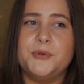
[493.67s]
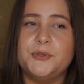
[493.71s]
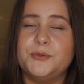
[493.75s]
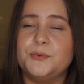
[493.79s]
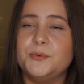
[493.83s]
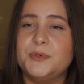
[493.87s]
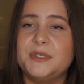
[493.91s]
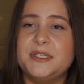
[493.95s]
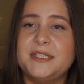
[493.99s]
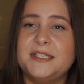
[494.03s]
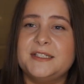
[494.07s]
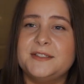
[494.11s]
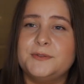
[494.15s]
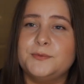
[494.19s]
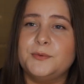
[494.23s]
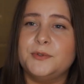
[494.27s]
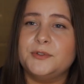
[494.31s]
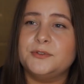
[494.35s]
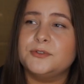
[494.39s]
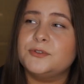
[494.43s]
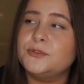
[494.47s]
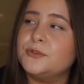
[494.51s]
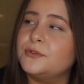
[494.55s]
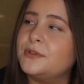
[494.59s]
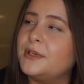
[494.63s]
But with these
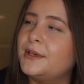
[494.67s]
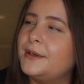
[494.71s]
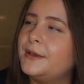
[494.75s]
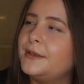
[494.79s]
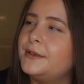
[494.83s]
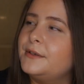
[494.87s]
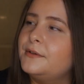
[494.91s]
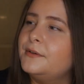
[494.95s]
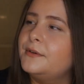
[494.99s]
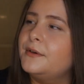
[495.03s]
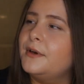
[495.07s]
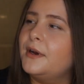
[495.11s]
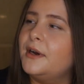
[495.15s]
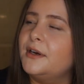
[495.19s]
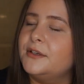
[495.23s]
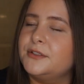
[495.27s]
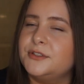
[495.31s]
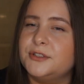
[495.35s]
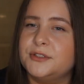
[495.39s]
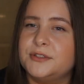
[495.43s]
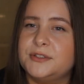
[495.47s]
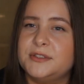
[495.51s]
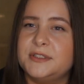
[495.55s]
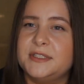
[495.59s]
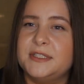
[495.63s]
ones you can
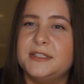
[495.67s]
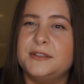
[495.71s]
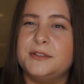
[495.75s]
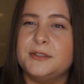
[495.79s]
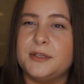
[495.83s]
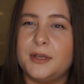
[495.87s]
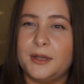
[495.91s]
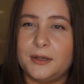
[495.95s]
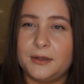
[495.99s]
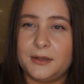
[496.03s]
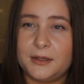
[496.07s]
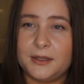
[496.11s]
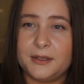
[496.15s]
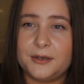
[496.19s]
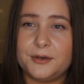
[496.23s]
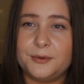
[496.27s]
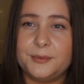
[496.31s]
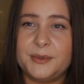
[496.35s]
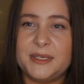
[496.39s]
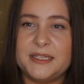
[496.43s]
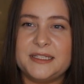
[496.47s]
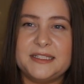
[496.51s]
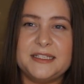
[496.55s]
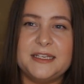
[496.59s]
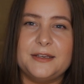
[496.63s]
adjust it a little
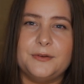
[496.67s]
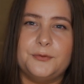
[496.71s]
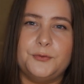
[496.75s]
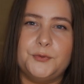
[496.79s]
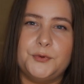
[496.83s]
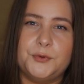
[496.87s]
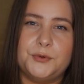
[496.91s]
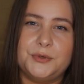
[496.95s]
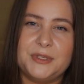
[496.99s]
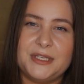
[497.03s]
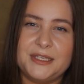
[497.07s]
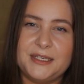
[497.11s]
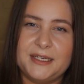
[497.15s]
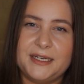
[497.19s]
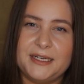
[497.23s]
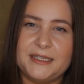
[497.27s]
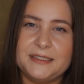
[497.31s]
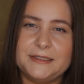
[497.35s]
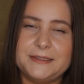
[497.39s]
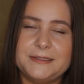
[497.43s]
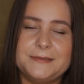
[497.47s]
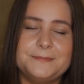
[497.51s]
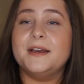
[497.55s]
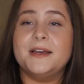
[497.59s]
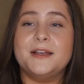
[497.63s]
bit if you need that.